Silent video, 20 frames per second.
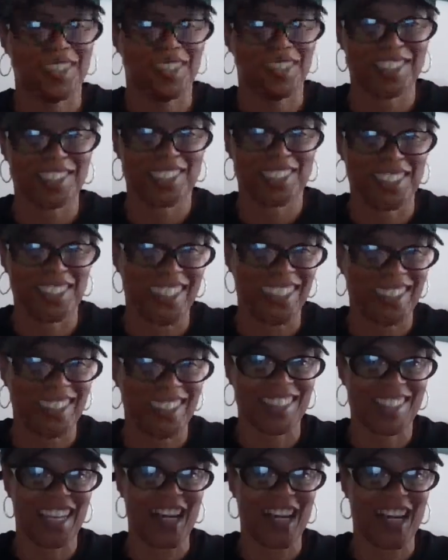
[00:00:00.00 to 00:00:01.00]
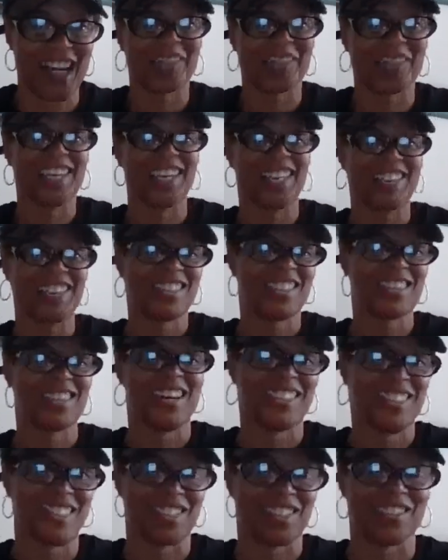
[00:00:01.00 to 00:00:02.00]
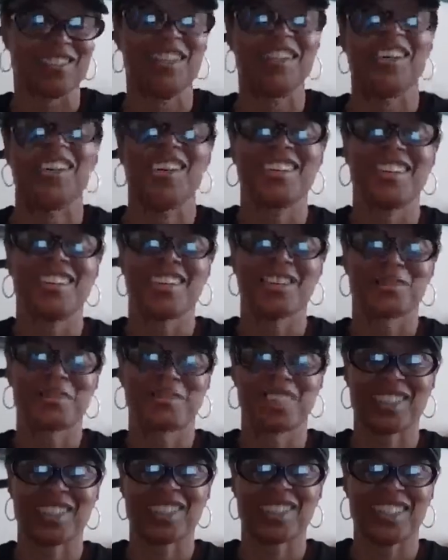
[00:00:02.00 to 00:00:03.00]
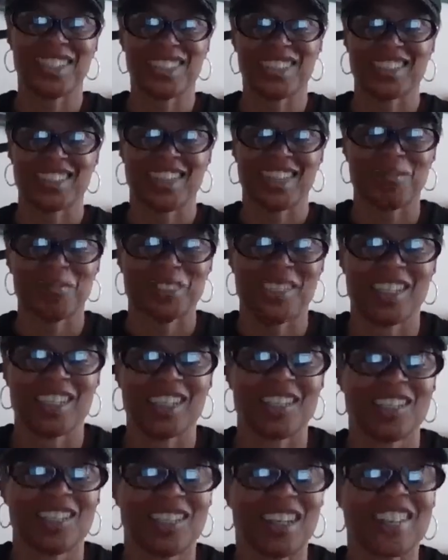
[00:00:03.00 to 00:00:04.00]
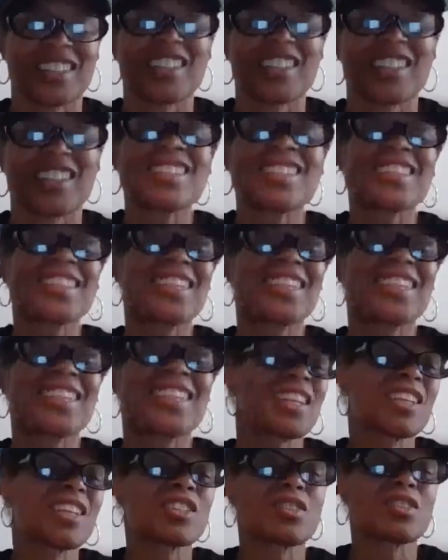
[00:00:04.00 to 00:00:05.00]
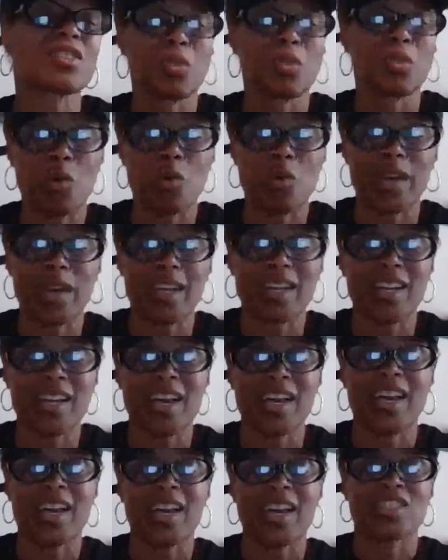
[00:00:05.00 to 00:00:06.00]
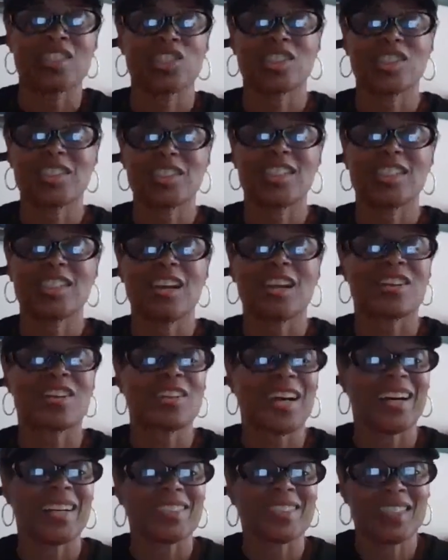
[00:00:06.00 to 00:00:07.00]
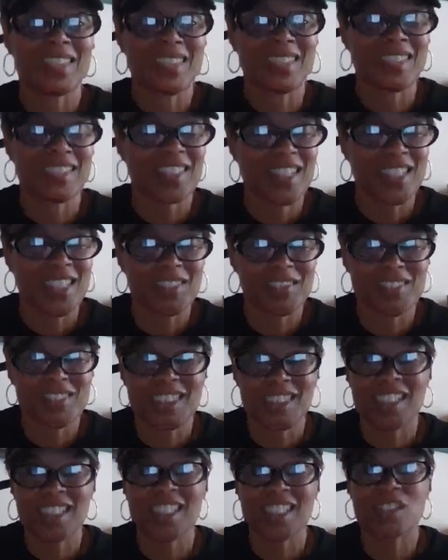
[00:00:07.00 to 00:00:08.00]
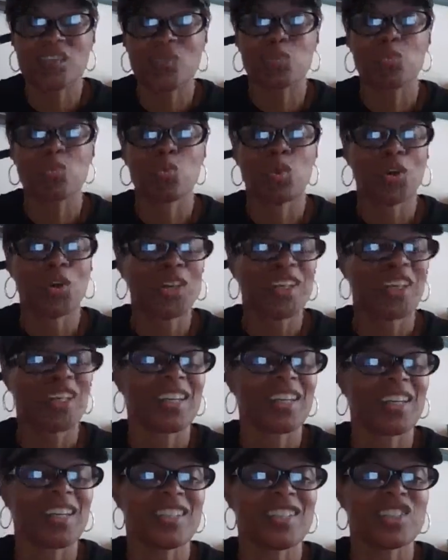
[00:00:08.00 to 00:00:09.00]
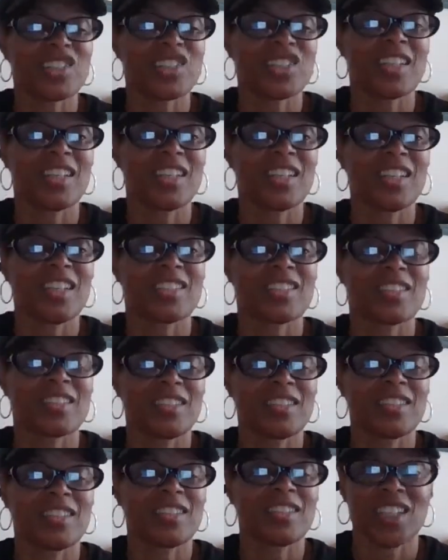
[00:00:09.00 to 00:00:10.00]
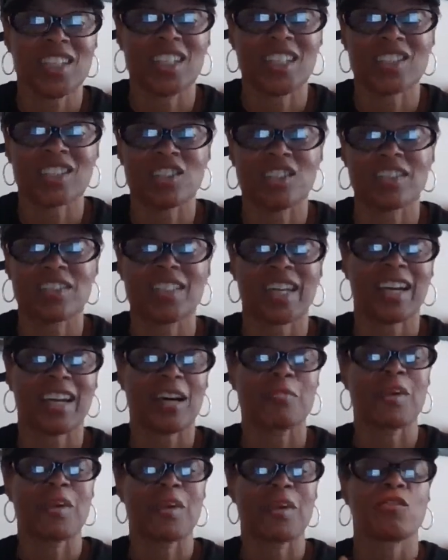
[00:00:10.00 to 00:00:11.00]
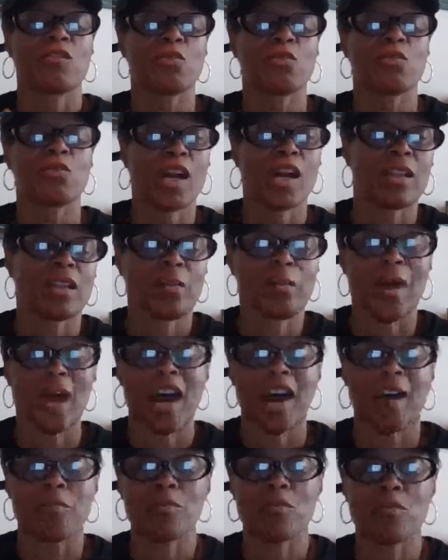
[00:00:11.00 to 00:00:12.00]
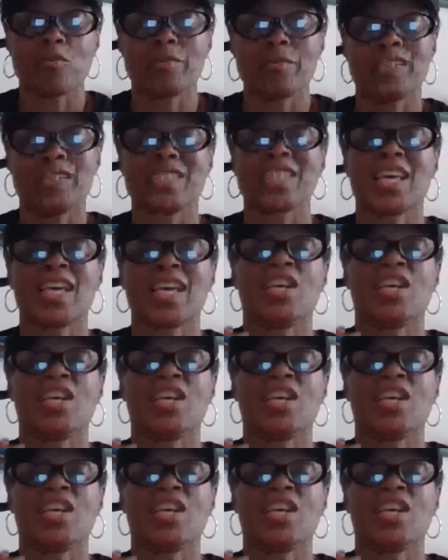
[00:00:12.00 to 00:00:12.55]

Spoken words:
She liked the sound, the energizer. That's what she liked the sound, the energizer. Her skin is glowing. Her digestive system is working. She is loving it. She's like, I'm having regular bowel movements.